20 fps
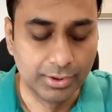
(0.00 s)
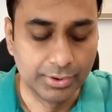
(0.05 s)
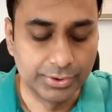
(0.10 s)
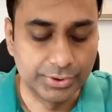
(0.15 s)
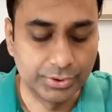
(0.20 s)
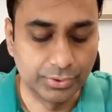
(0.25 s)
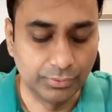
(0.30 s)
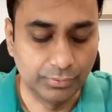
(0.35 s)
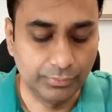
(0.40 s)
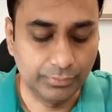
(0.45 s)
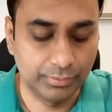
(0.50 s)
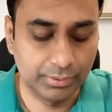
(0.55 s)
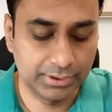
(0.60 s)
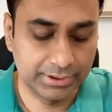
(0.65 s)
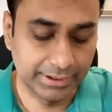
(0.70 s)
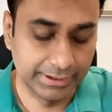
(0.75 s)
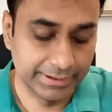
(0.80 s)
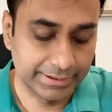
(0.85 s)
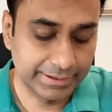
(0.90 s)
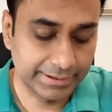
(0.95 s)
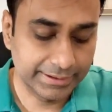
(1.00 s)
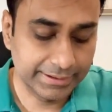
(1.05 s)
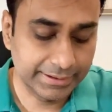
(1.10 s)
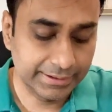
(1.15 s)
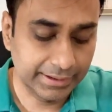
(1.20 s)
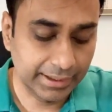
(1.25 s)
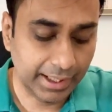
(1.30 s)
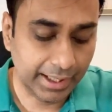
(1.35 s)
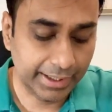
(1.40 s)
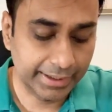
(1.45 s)
So since this is
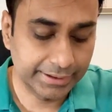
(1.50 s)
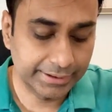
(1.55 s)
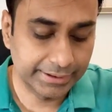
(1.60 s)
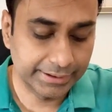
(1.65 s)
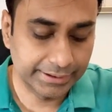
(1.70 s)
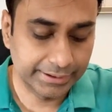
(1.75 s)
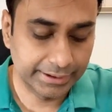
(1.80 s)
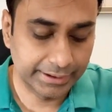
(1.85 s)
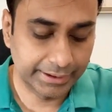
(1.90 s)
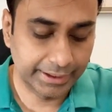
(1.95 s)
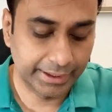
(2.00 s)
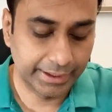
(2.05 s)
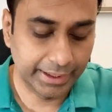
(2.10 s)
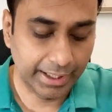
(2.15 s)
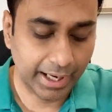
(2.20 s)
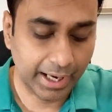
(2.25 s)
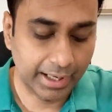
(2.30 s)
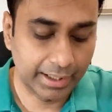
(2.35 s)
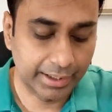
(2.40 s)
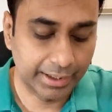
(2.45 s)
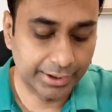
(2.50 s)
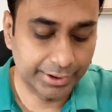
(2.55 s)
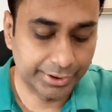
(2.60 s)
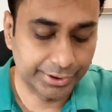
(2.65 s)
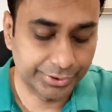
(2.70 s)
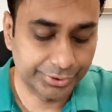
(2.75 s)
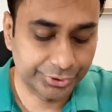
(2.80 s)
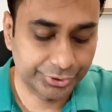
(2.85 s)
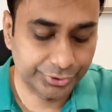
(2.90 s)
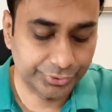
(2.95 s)
an identity and it
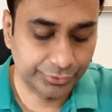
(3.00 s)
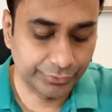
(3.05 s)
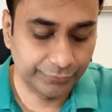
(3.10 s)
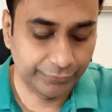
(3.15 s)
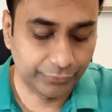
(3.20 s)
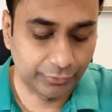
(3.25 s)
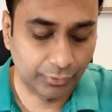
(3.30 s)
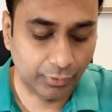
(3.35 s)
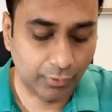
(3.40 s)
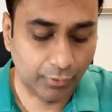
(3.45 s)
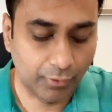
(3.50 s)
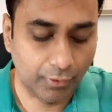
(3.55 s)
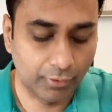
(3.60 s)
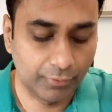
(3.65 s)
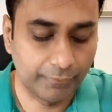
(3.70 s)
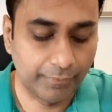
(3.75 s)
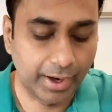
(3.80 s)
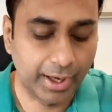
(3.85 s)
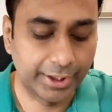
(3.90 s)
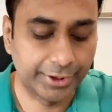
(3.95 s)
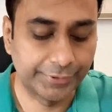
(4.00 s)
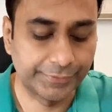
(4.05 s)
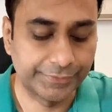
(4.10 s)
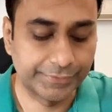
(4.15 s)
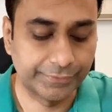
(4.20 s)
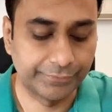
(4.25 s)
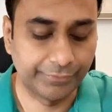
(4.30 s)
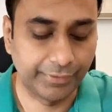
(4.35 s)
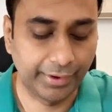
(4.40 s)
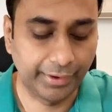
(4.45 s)
is true for all
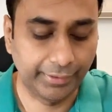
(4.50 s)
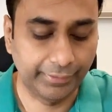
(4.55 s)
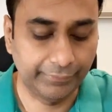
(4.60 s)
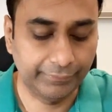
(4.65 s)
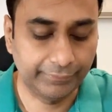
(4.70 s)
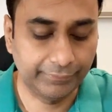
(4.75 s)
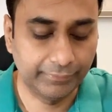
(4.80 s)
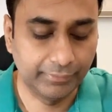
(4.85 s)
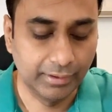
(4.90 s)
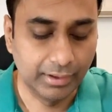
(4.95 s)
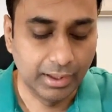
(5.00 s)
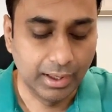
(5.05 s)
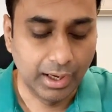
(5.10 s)
values of x,